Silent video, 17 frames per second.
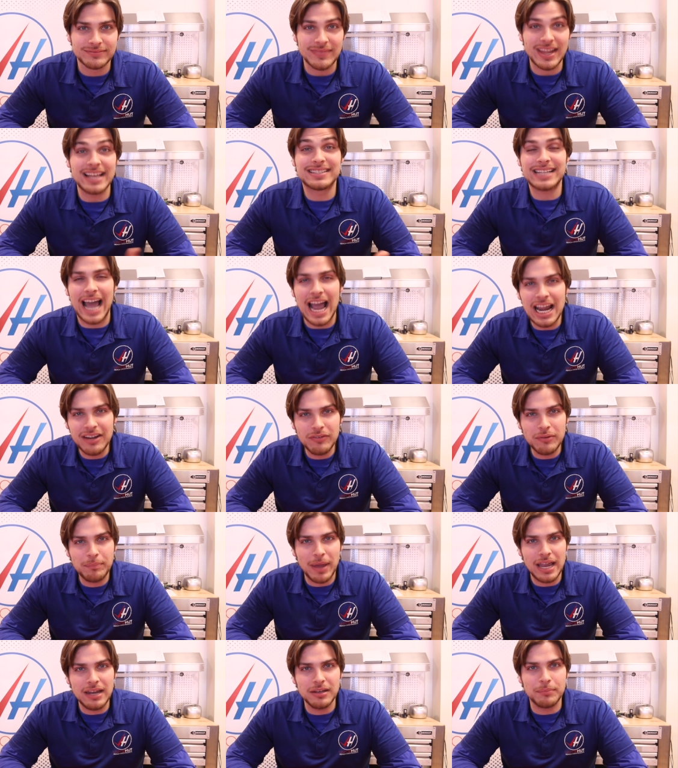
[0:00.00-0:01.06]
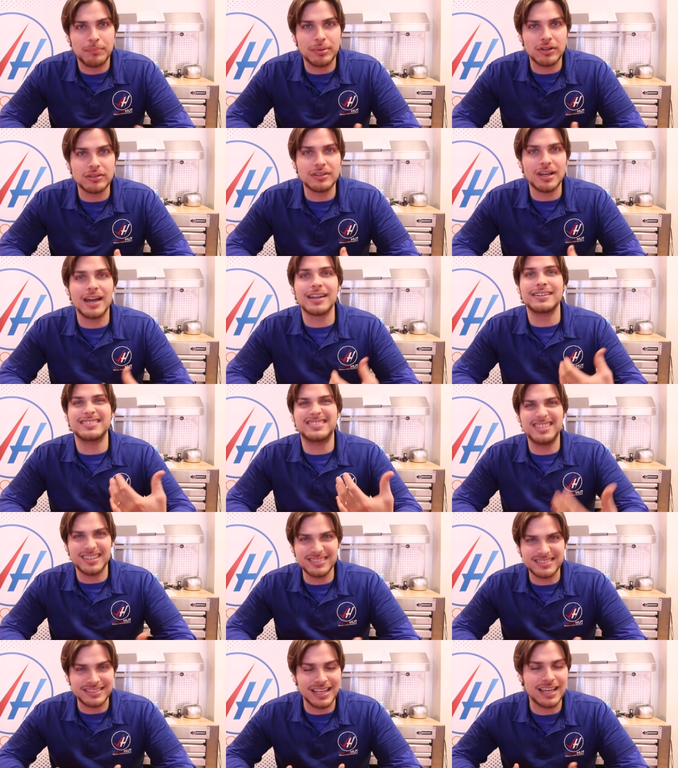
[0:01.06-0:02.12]
It's kind of a pain to build on, it
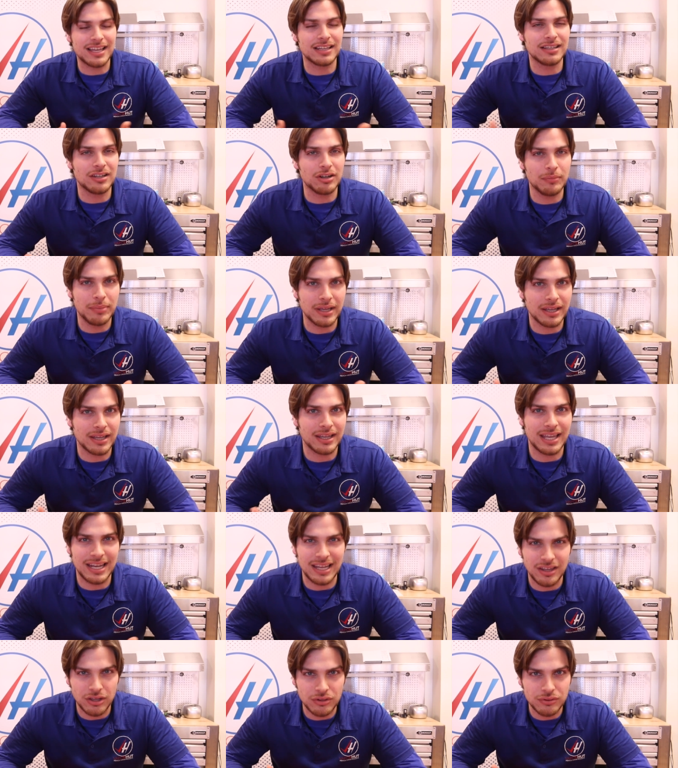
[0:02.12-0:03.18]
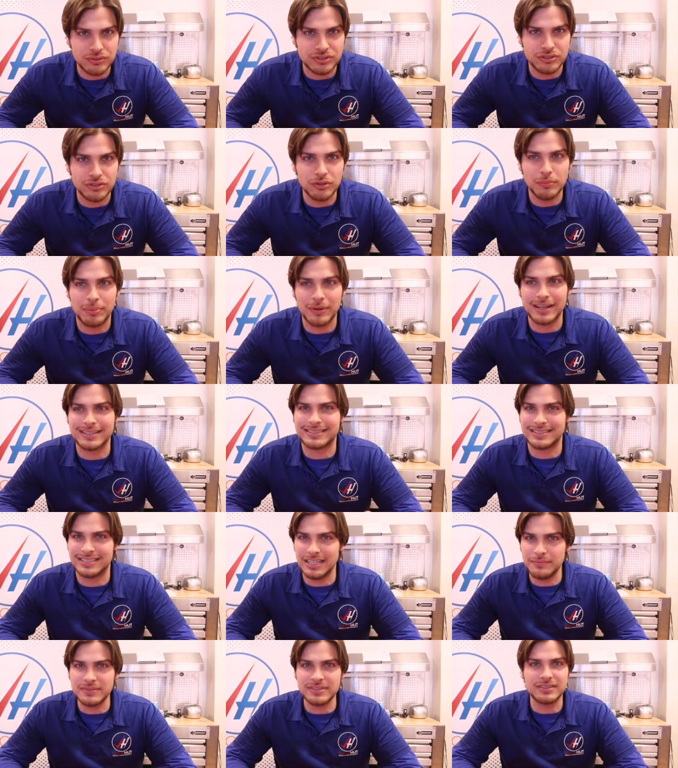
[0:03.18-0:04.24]
does take a little bit getting used to, but it
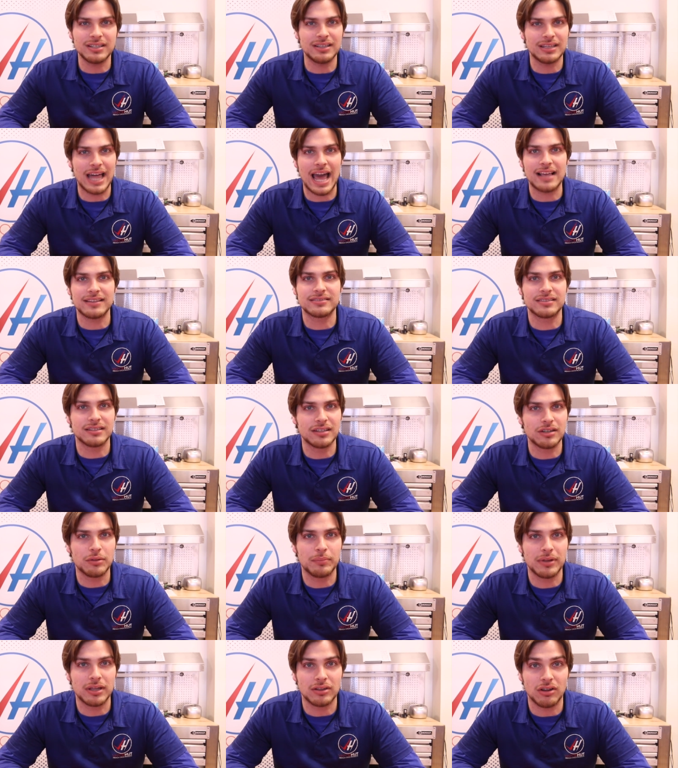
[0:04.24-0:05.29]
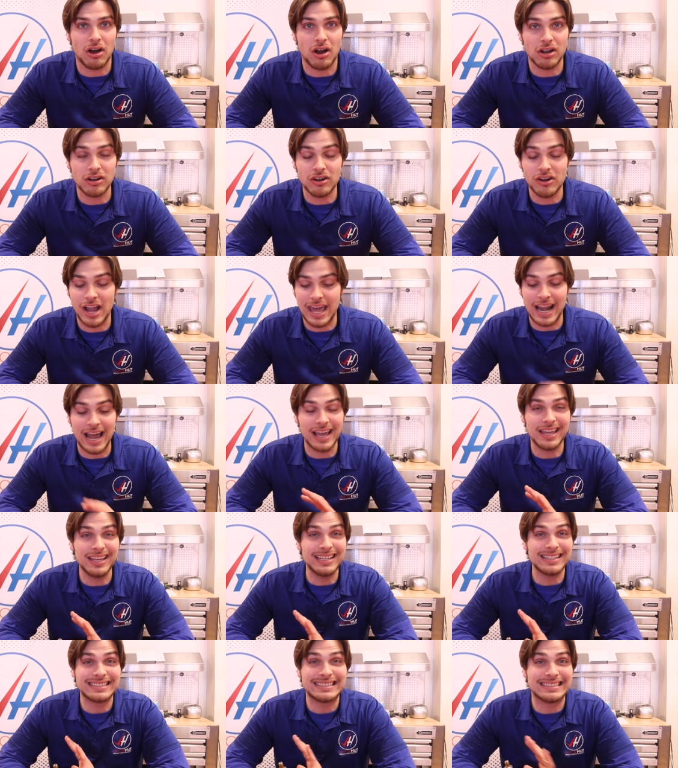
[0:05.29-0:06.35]
seems to last a little bit longer and I
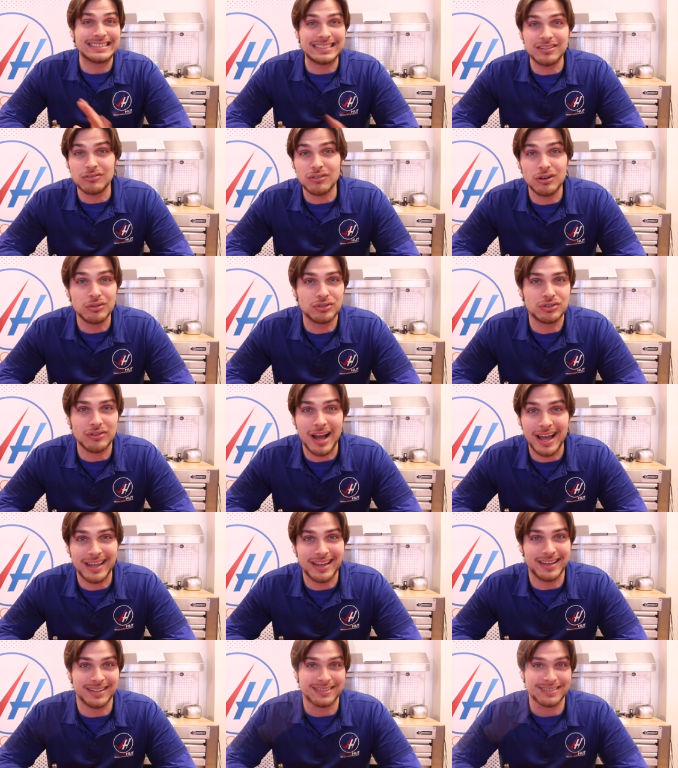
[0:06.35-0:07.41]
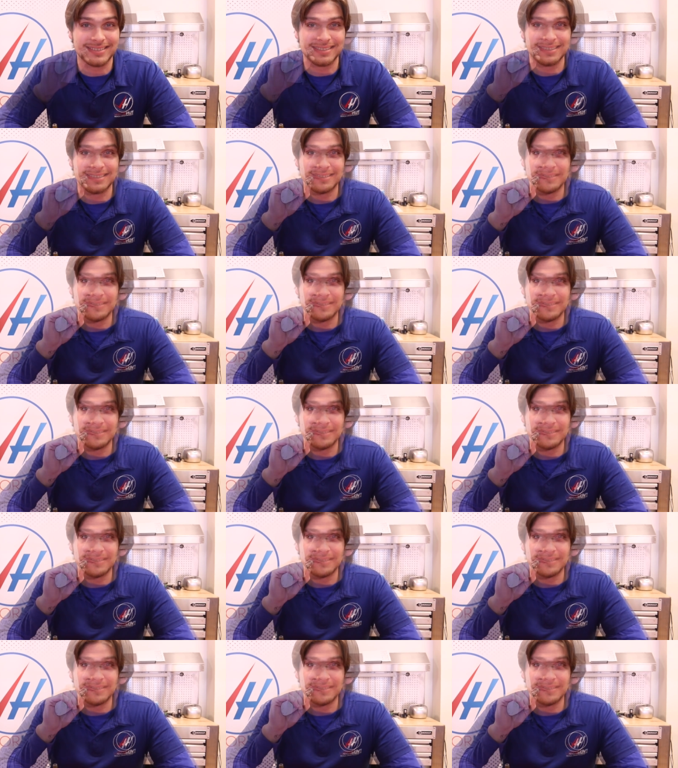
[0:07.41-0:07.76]
get zero dry hits.